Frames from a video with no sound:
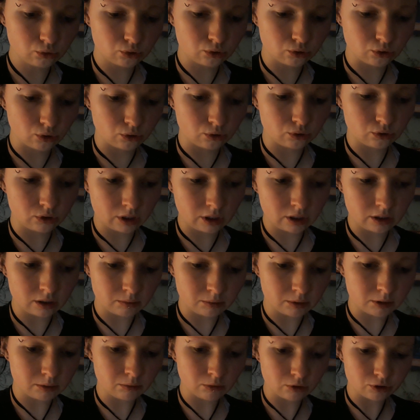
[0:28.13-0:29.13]
so you need a
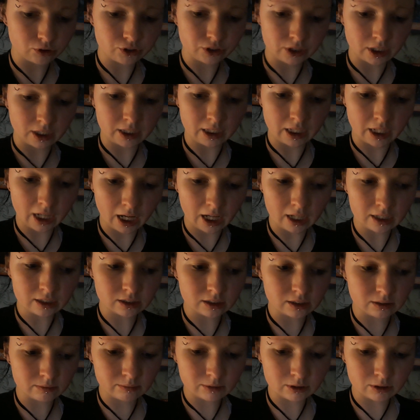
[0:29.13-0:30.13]
bit more steady
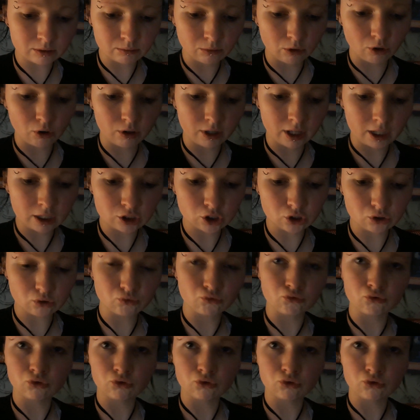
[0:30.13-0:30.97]
hand and a bit more actual